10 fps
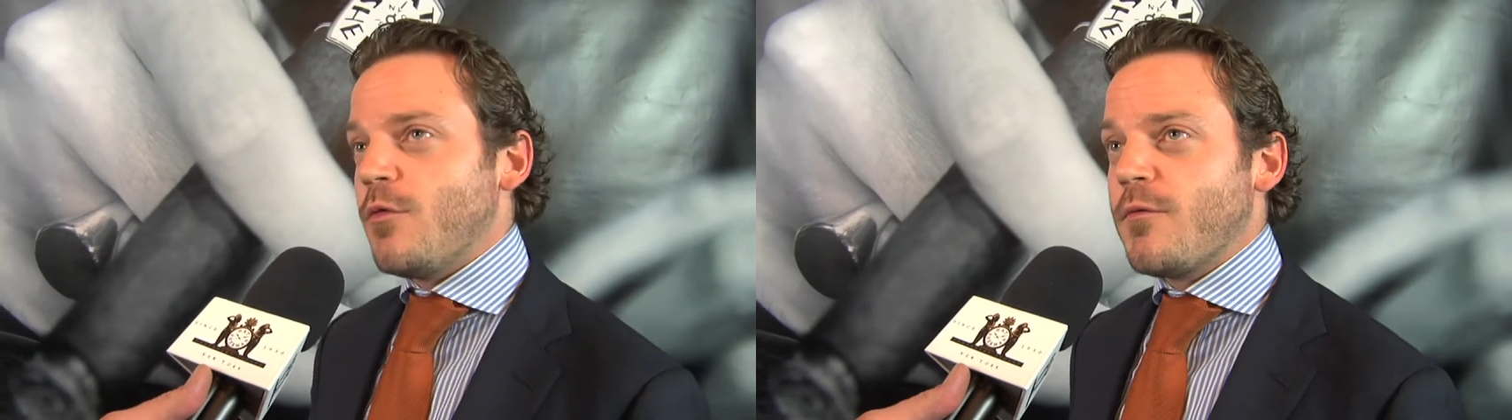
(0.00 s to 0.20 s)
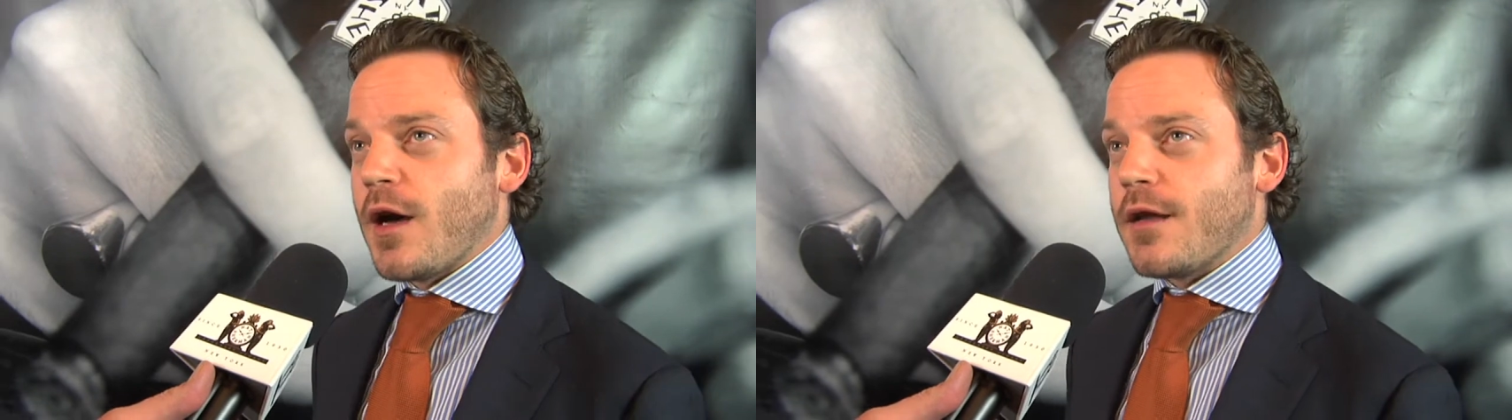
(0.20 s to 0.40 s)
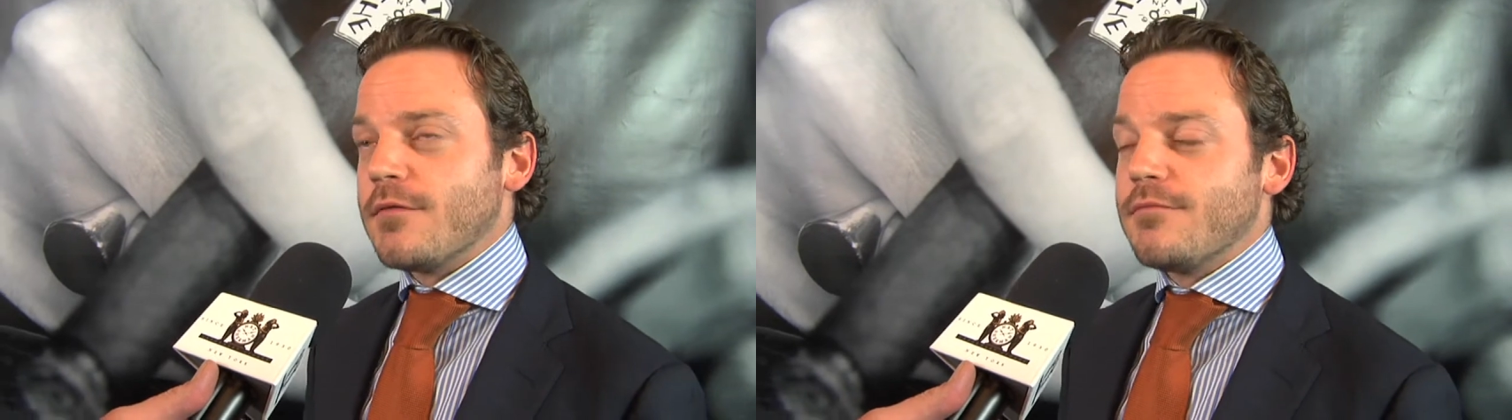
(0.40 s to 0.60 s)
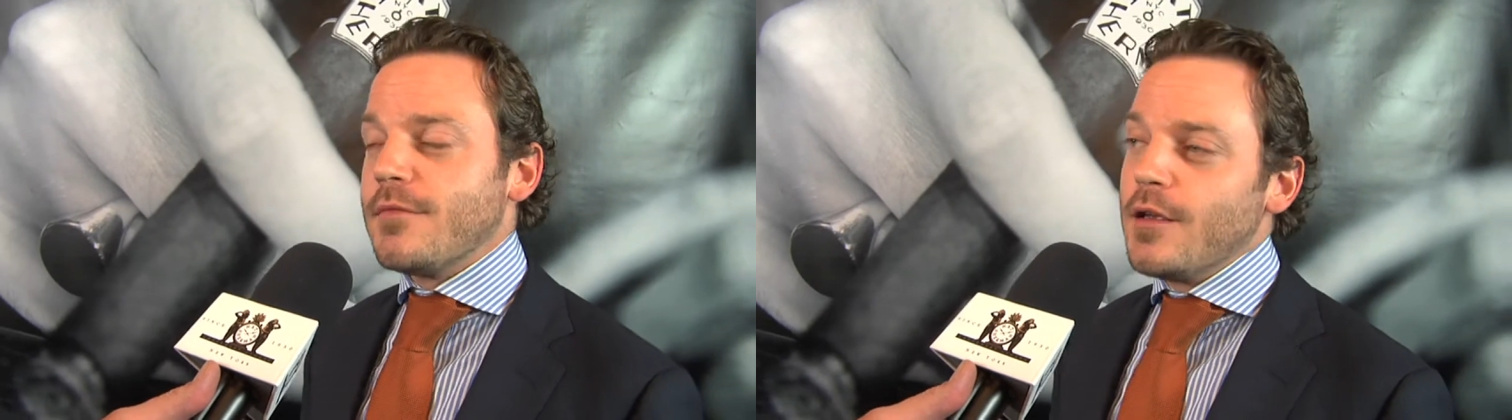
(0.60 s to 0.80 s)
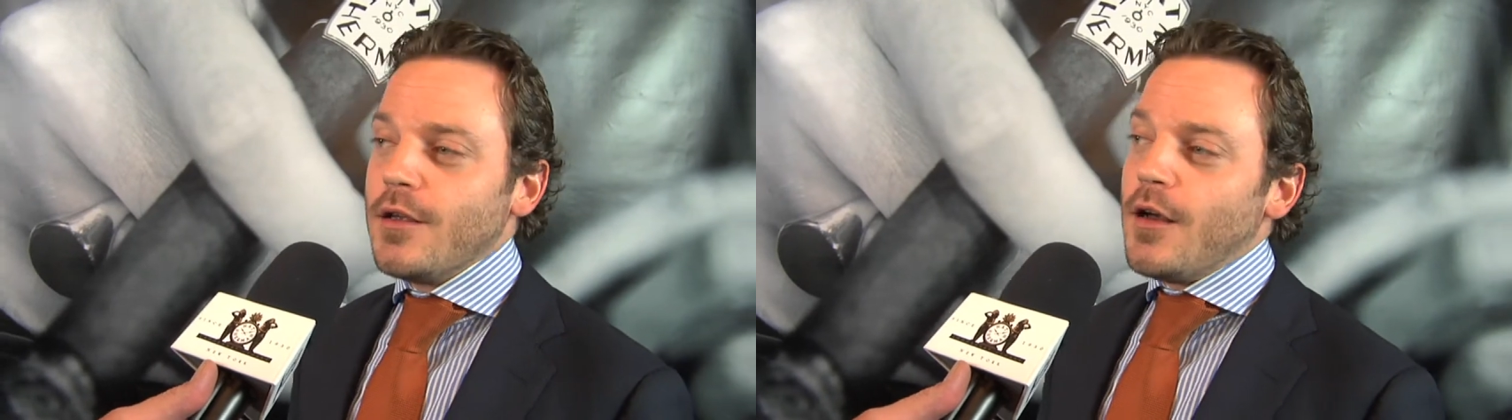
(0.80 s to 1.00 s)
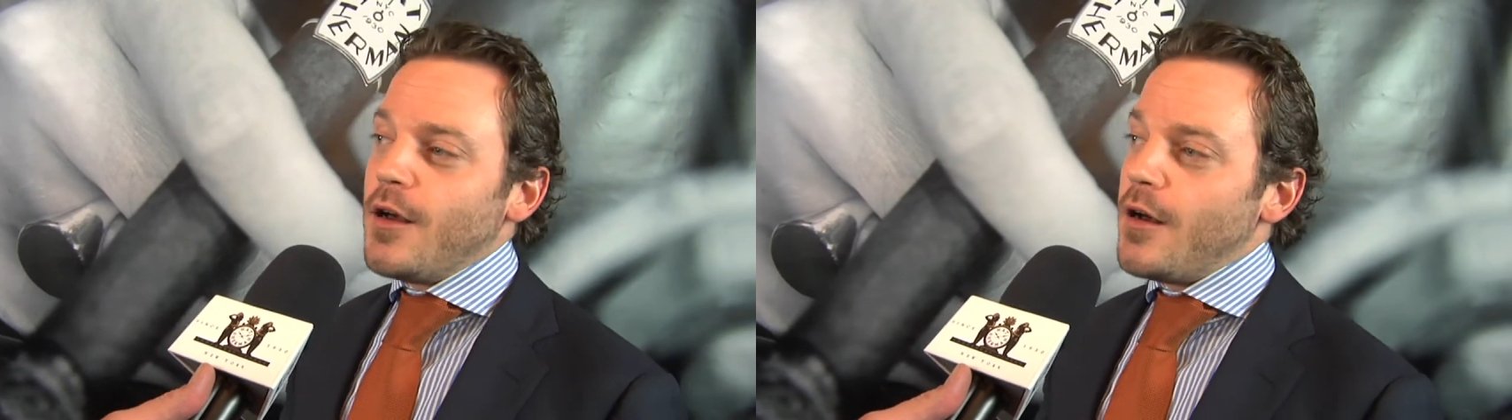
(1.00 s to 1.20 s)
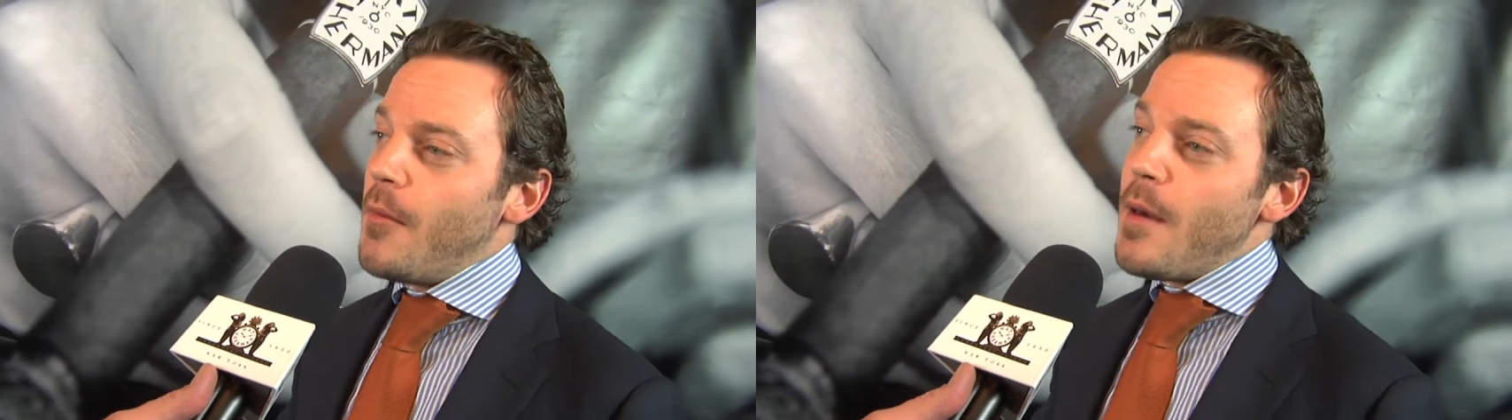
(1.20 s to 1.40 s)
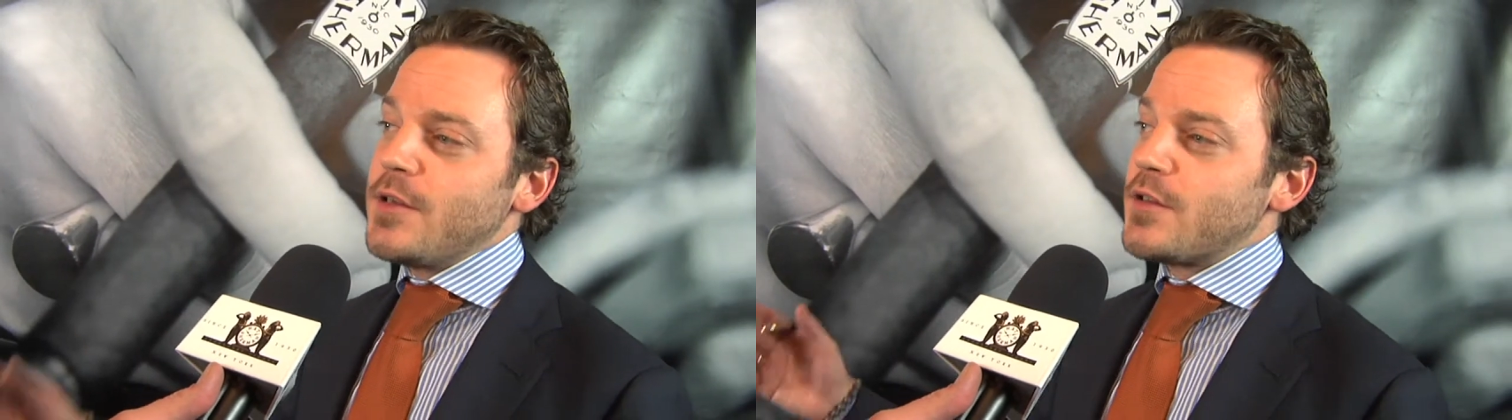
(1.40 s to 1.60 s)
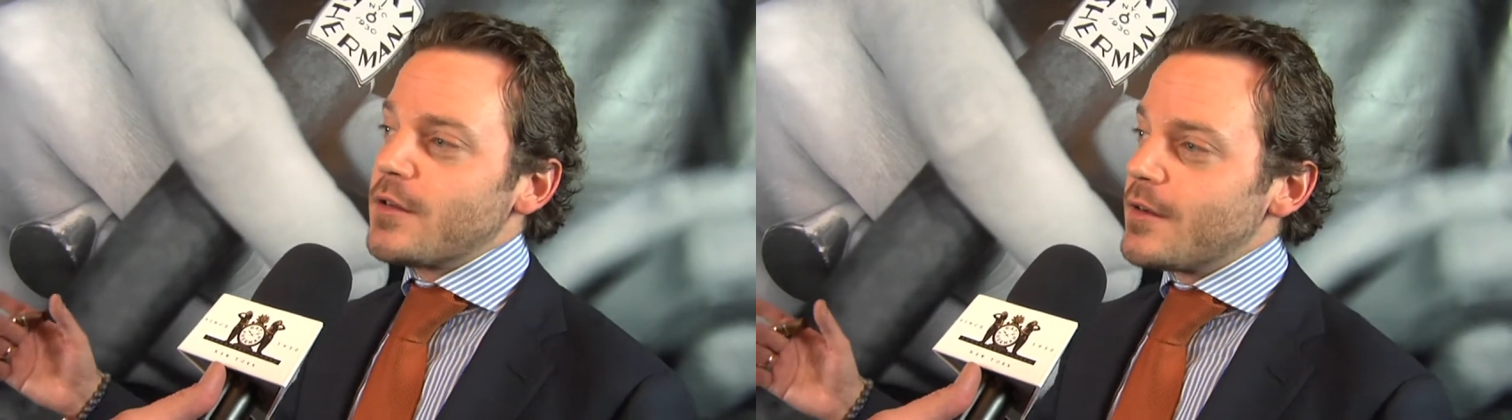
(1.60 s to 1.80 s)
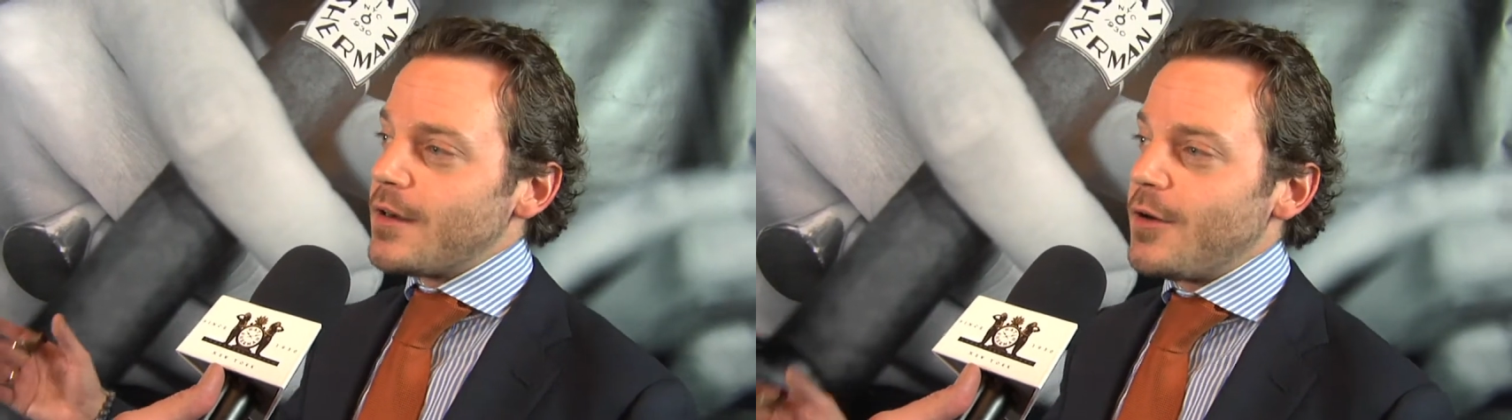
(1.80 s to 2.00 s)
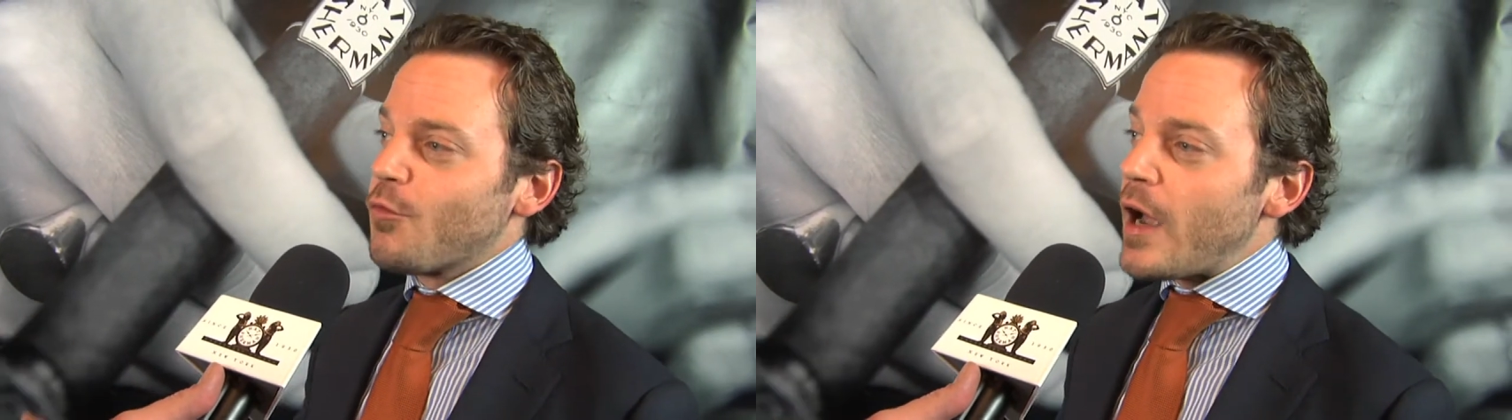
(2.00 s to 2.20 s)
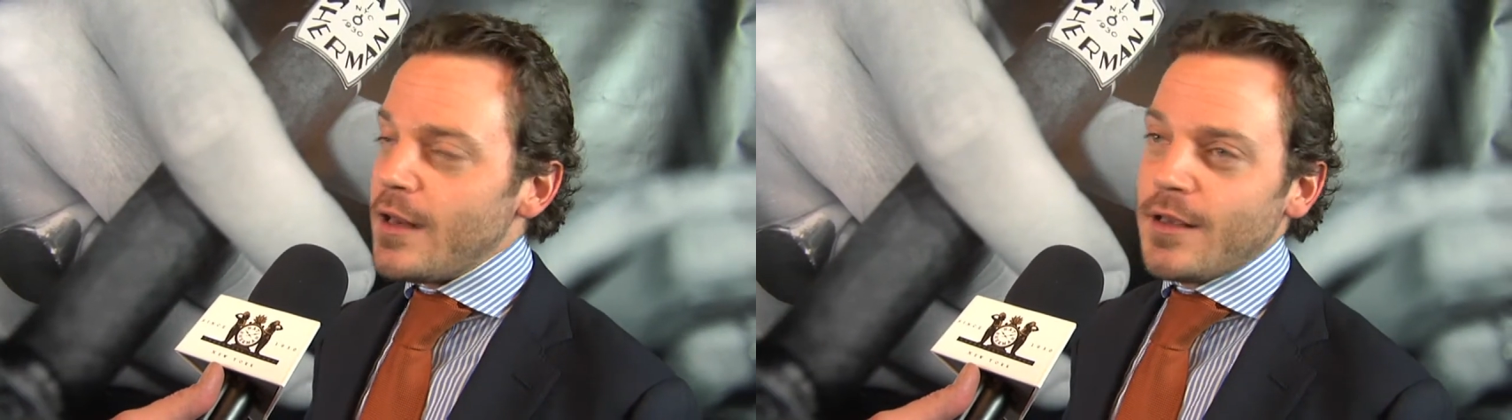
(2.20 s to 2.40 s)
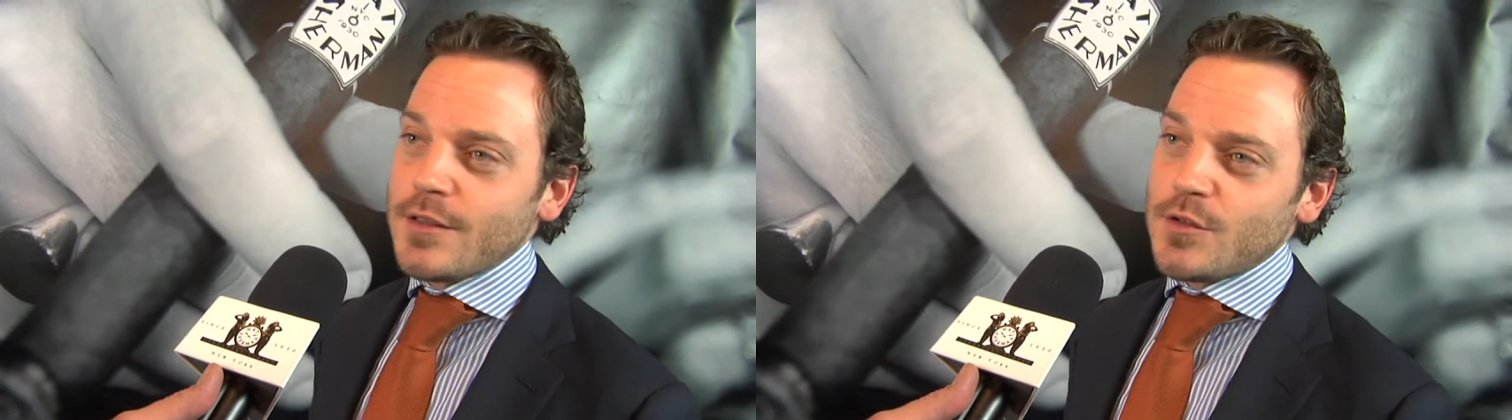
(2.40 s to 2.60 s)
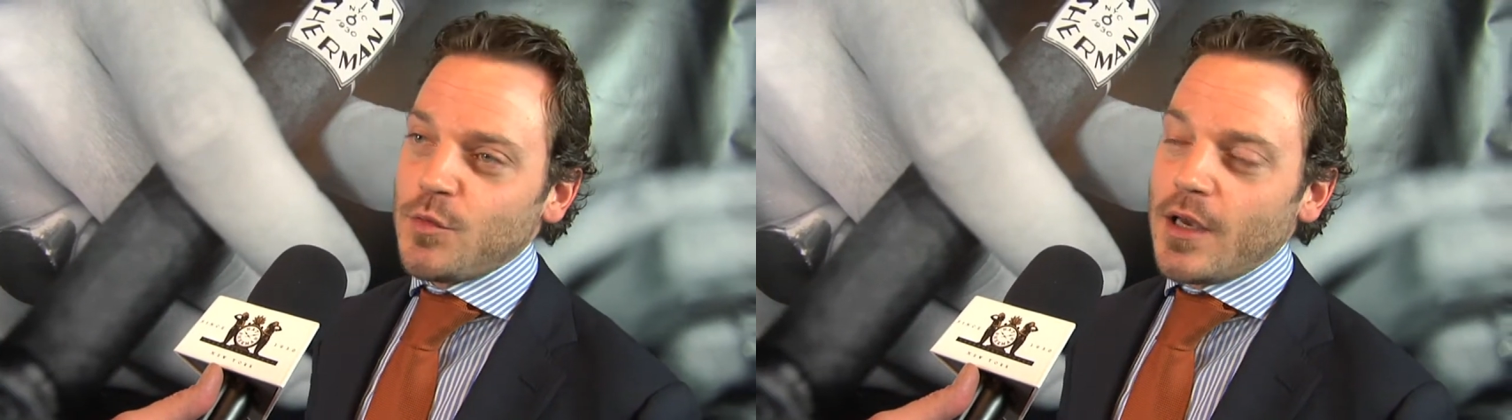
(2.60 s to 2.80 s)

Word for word: We've gotten amazing uh, ratings.